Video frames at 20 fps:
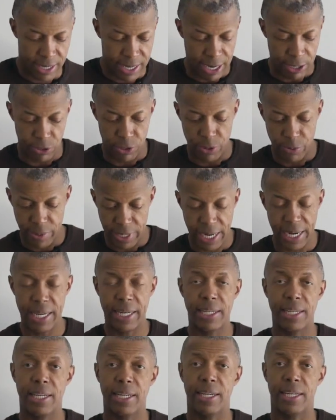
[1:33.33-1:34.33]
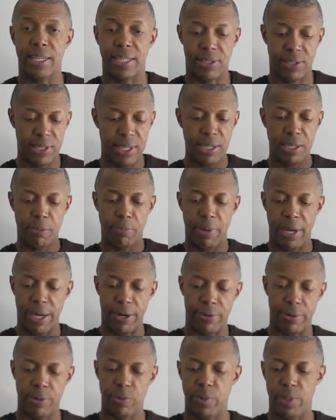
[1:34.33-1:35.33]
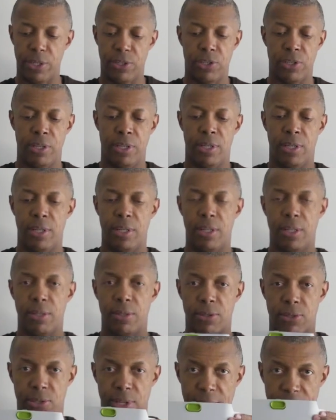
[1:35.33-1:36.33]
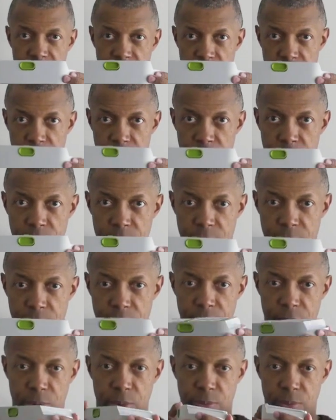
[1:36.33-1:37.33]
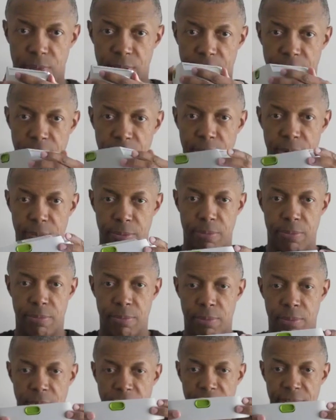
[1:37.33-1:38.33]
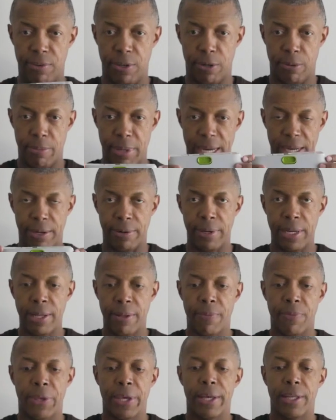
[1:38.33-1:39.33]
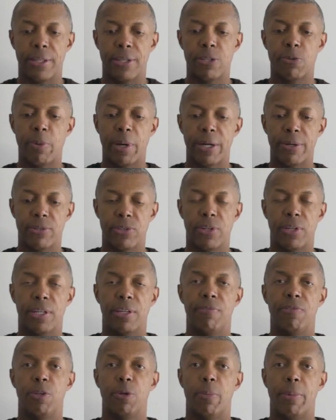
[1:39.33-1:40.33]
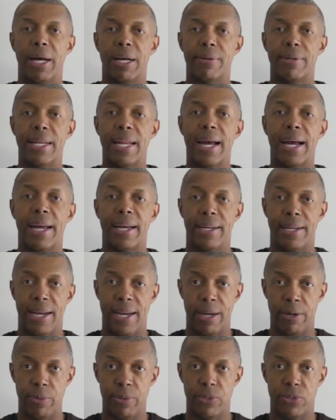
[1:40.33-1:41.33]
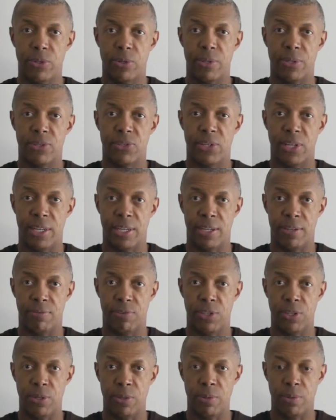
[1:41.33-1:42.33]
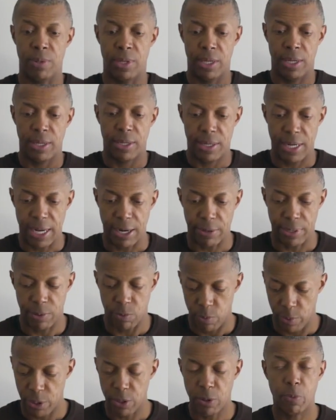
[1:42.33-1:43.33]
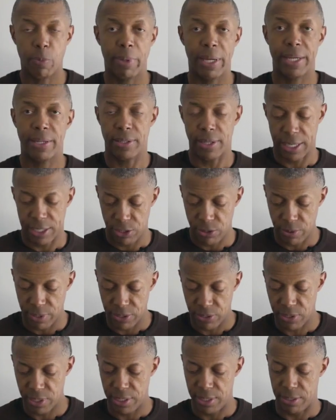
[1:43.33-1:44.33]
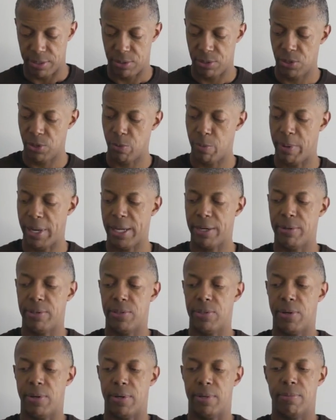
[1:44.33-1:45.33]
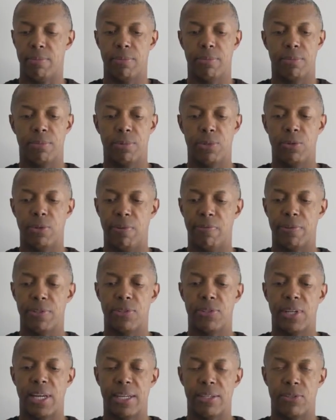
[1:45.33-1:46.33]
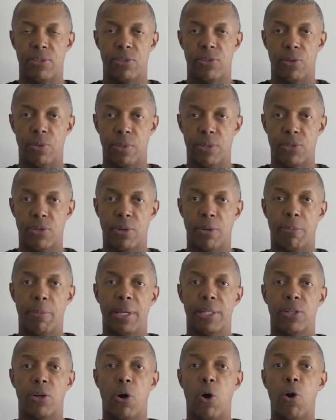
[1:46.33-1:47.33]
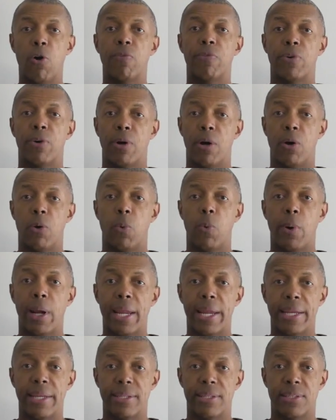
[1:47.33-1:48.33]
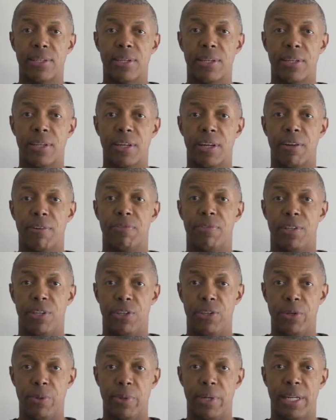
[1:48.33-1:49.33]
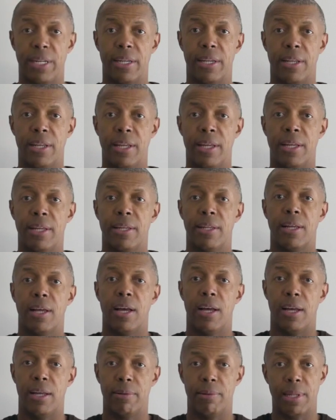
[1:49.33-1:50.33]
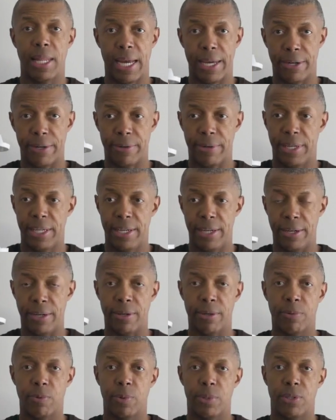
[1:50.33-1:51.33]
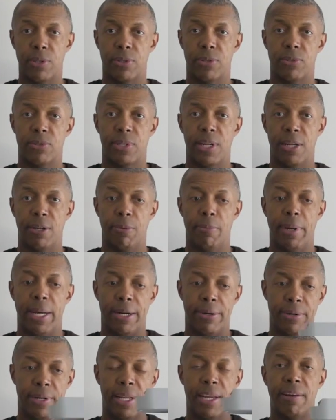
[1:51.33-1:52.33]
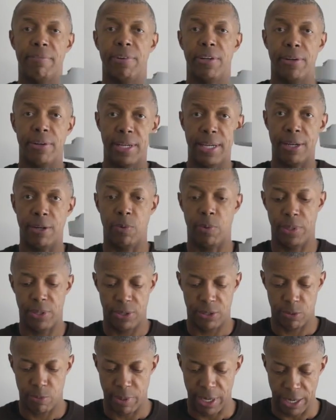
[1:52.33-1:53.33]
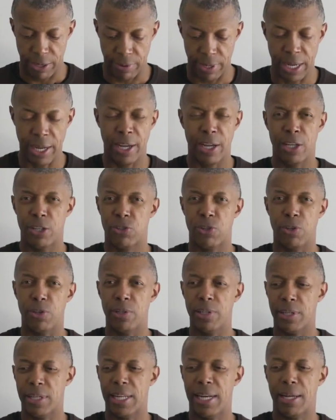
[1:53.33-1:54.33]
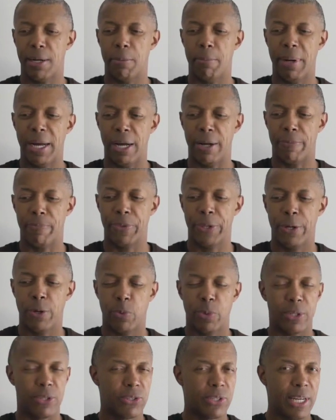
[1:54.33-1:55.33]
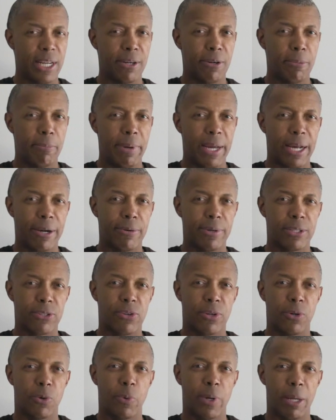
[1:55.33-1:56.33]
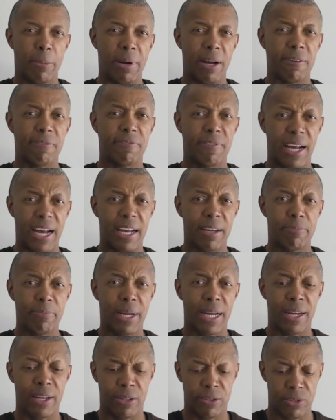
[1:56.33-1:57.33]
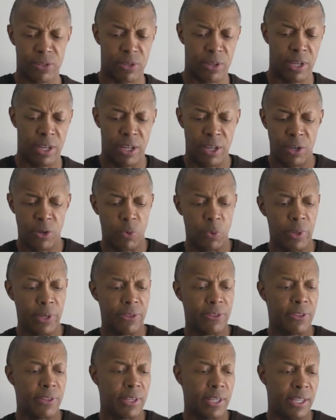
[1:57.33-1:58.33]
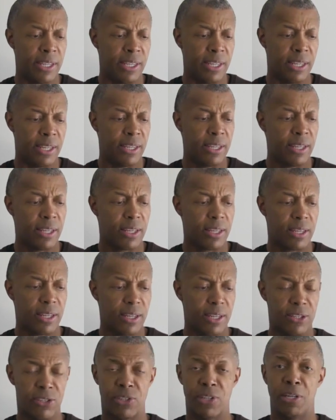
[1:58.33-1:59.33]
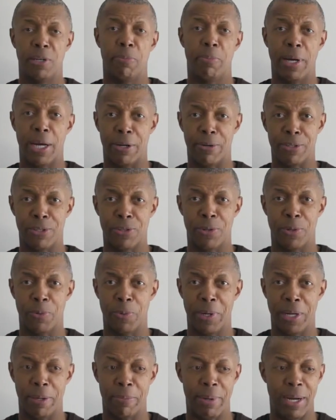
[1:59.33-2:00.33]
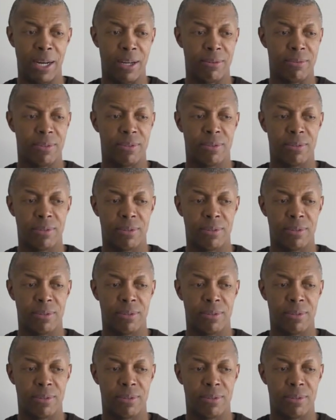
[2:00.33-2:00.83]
Now you can get an extended battery, which looks like so, a little thicker, heavier battery. This battery is going to give you about 9 hours on a setting of 2. Now it will make, as you can see, the 2 batteries are 2 different sizes, so it's going to make the overall weight of the unit lighter here with the standard battery and heavier here with this battery. So you're looking at about, with the standard battery, it's going to weigh about 5 pounds. With the extended battery, it's going to weigh about